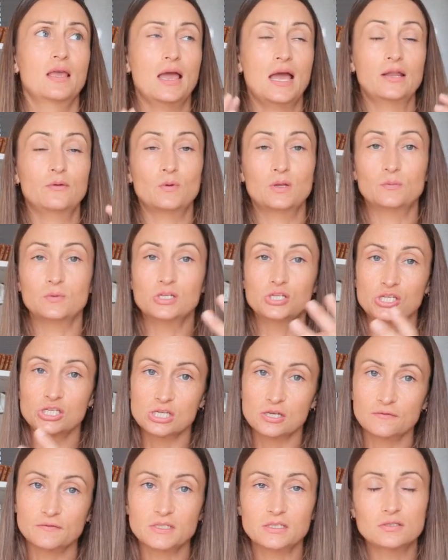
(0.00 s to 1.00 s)
And when we
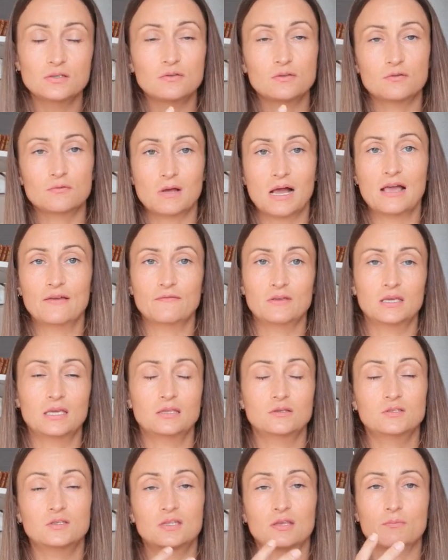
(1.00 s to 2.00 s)
shift into thriving,
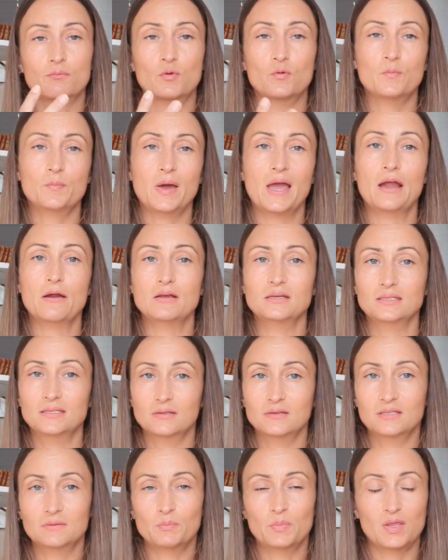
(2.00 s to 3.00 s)
into the more
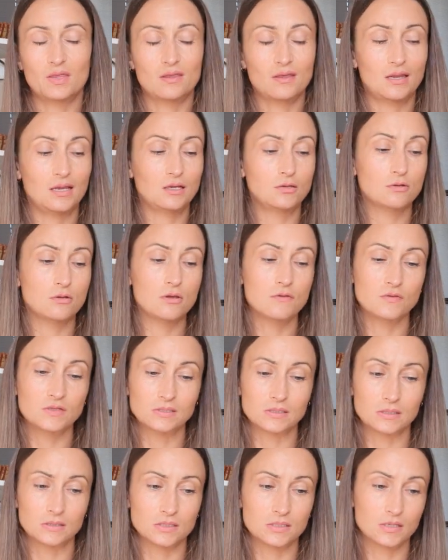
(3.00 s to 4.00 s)
parasympathetic nervous
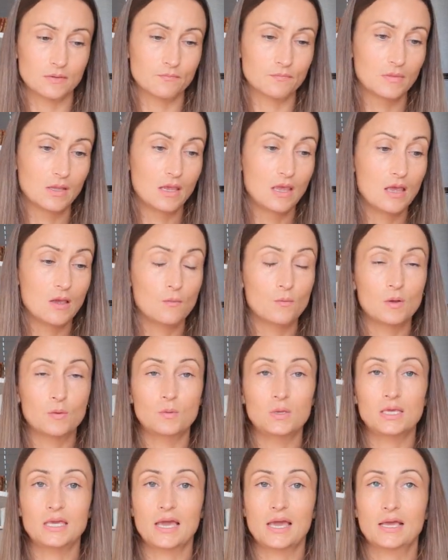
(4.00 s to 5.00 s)
system, where
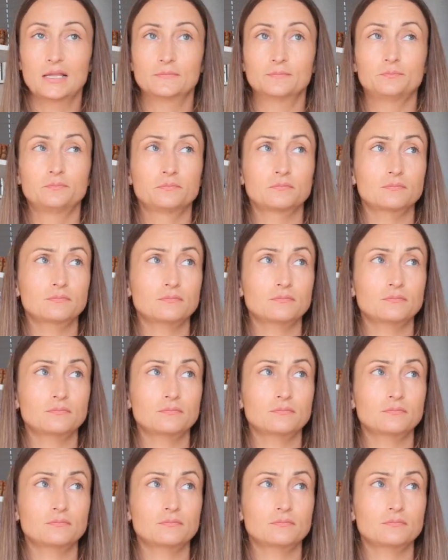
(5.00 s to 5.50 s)
we can